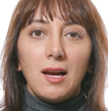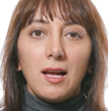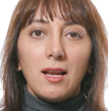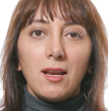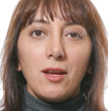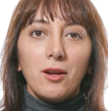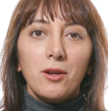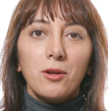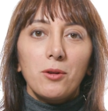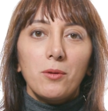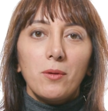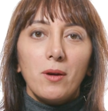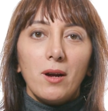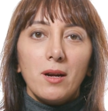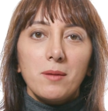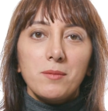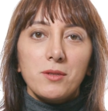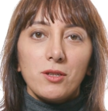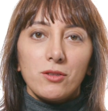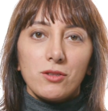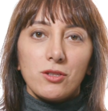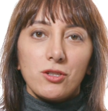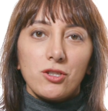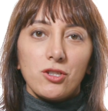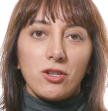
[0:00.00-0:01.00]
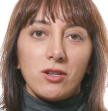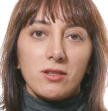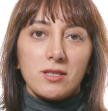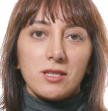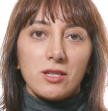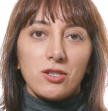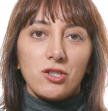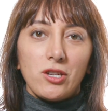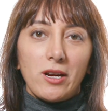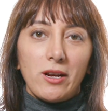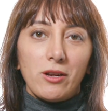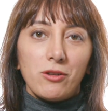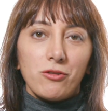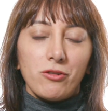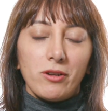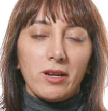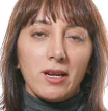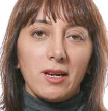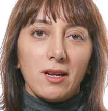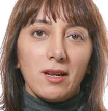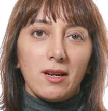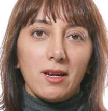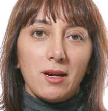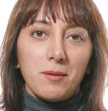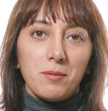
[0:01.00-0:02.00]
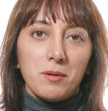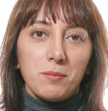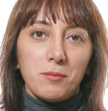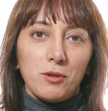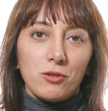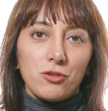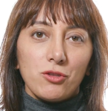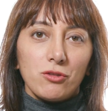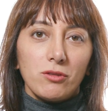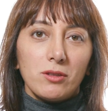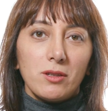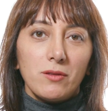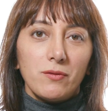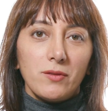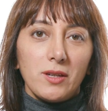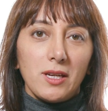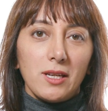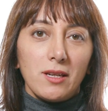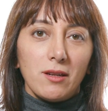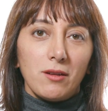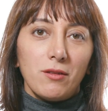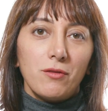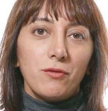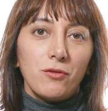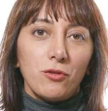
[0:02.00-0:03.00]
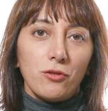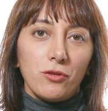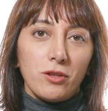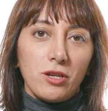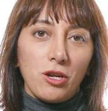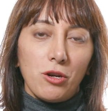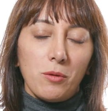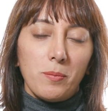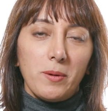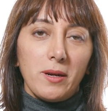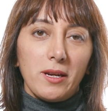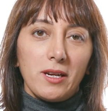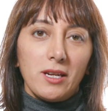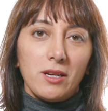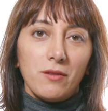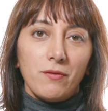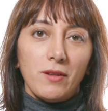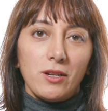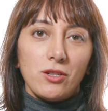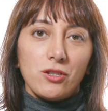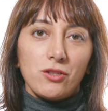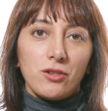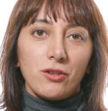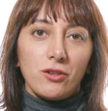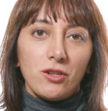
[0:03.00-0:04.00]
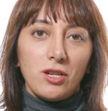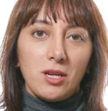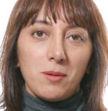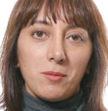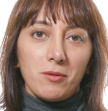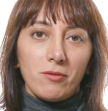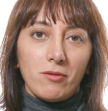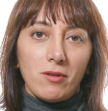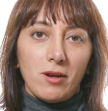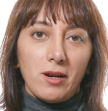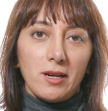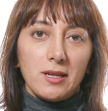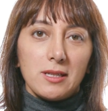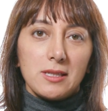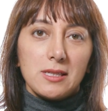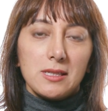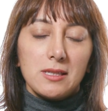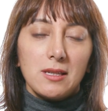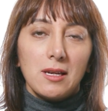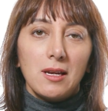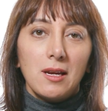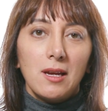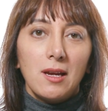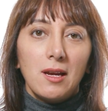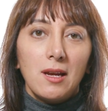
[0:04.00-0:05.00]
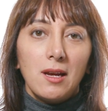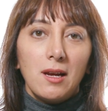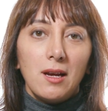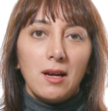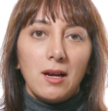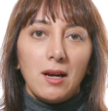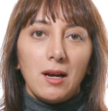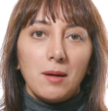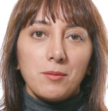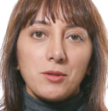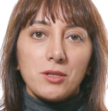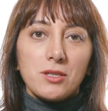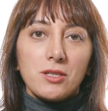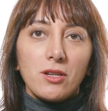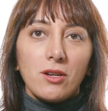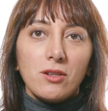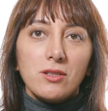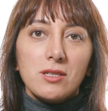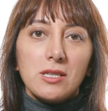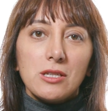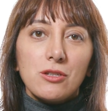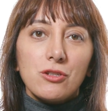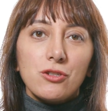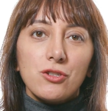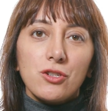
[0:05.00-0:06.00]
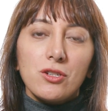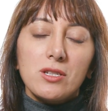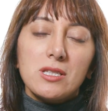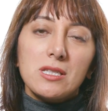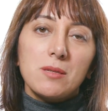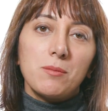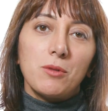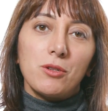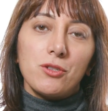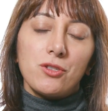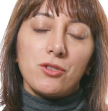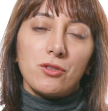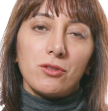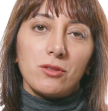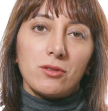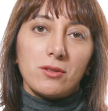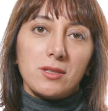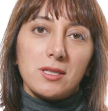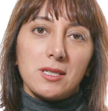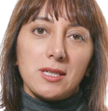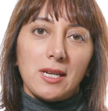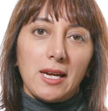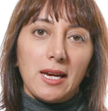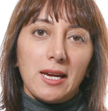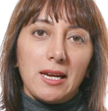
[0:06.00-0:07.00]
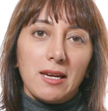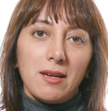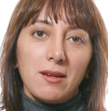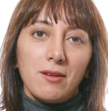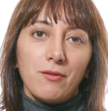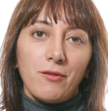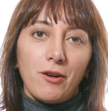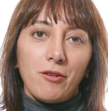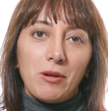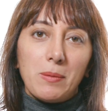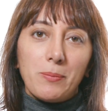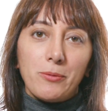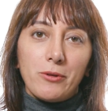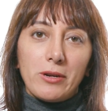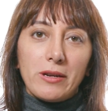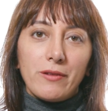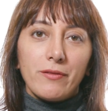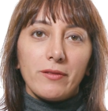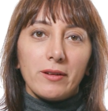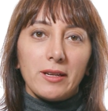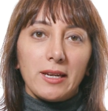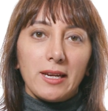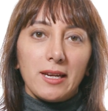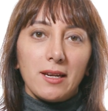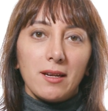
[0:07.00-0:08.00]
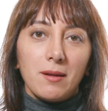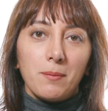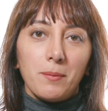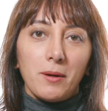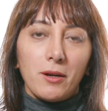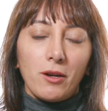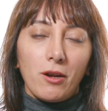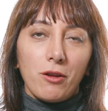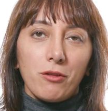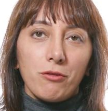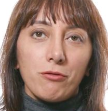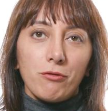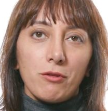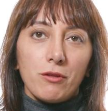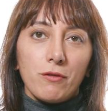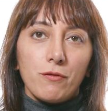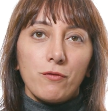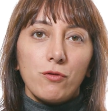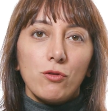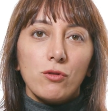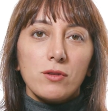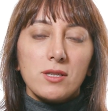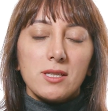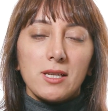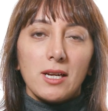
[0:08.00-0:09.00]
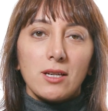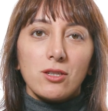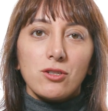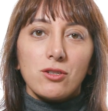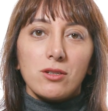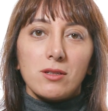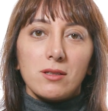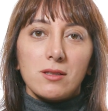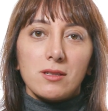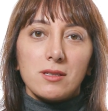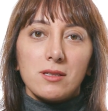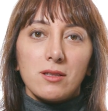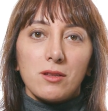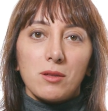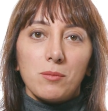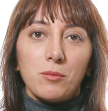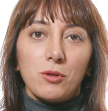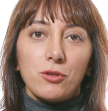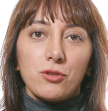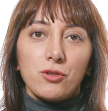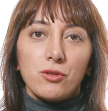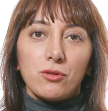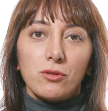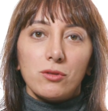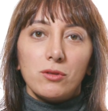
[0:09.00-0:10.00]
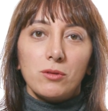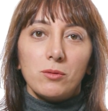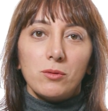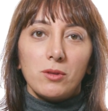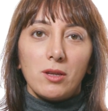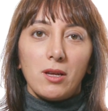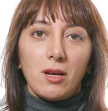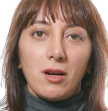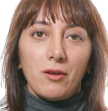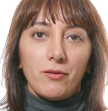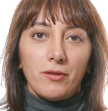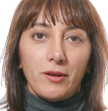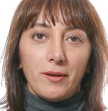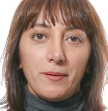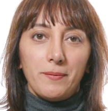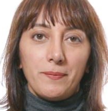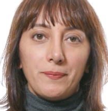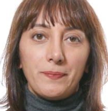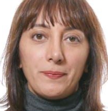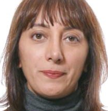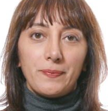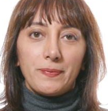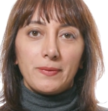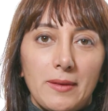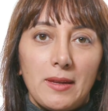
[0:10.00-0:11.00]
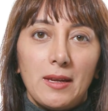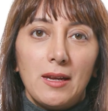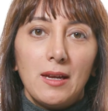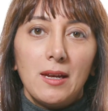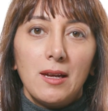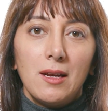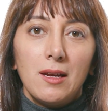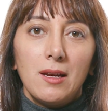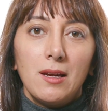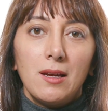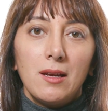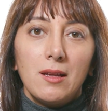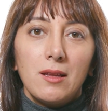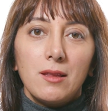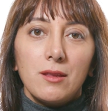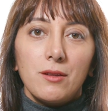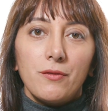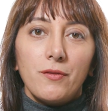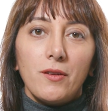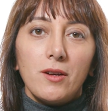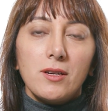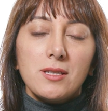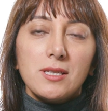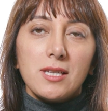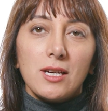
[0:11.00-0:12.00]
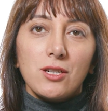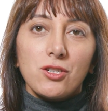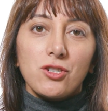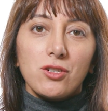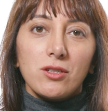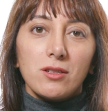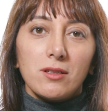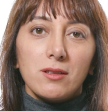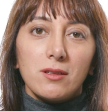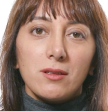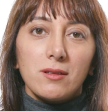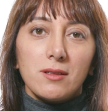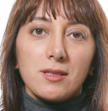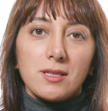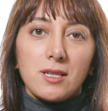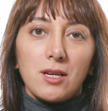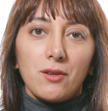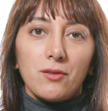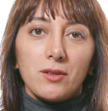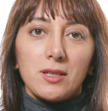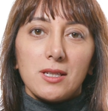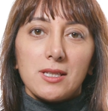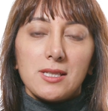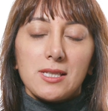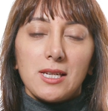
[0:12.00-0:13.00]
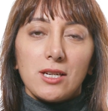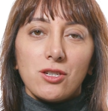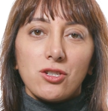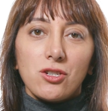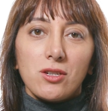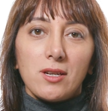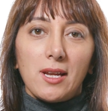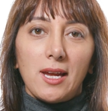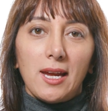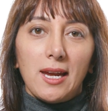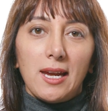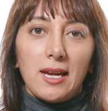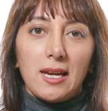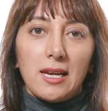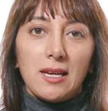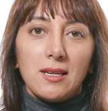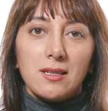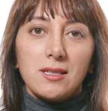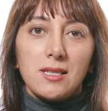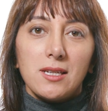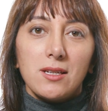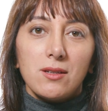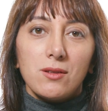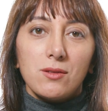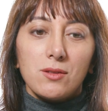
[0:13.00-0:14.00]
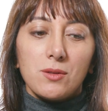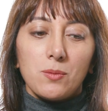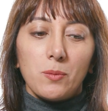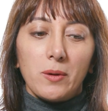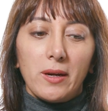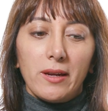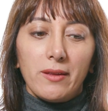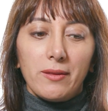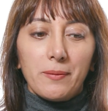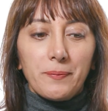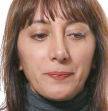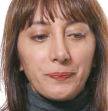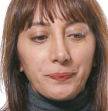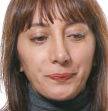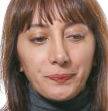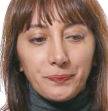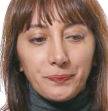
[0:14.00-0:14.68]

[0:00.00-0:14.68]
Hello, I'm Dr. Shazia Choudhry and I'm the module convener for the European Convention on Human Rights. I'm just going to introduce the module today very briefly by going through the 4 sections that the module will cover. The first section that's covered in section A deals with